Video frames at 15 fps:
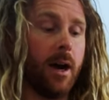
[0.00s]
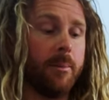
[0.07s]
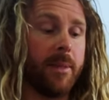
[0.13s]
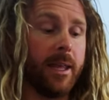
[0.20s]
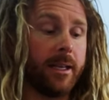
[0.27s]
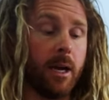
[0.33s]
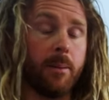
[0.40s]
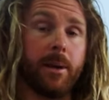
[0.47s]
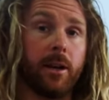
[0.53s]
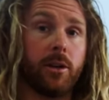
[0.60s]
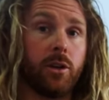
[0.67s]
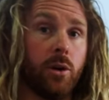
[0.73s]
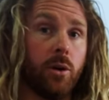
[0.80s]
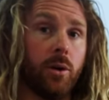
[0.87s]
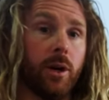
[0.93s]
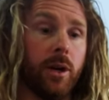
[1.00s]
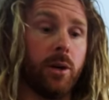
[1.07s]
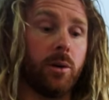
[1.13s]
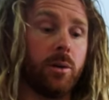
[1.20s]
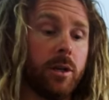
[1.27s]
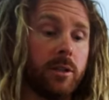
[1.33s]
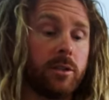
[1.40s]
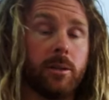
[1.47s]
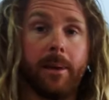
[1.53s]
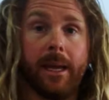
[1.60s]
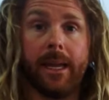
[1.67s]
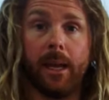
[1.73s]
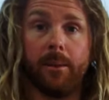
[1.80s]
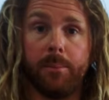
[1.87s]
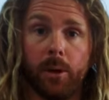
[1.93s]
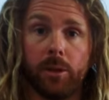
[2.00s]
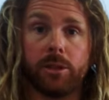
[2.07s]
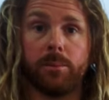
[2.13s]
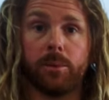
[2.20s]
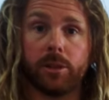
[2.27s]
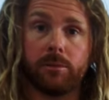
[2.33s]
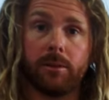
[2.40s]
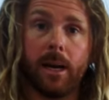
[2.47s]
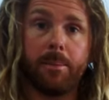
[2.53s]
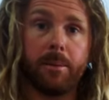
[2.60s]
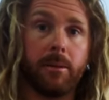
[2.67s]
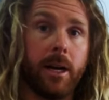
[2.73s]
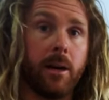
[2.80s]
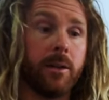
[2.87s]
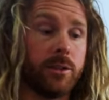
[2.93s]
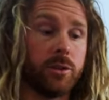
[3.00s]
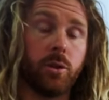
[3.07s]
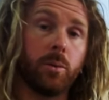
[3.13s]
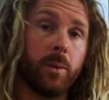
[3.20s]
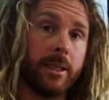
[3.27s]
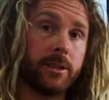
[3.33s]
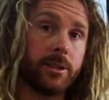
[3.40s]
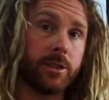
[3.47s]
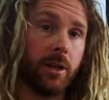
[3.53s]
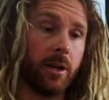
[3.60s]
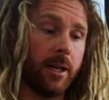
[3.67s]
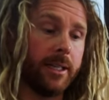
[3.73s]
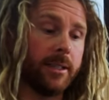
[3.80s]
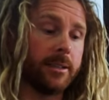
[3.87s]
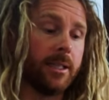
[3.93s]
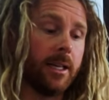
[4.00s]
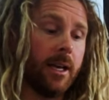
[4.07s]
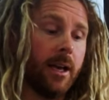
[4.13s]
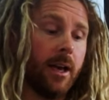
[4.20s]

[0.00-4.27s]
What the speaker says: They come in a coil to make it impossible to wrap around. It's always tight.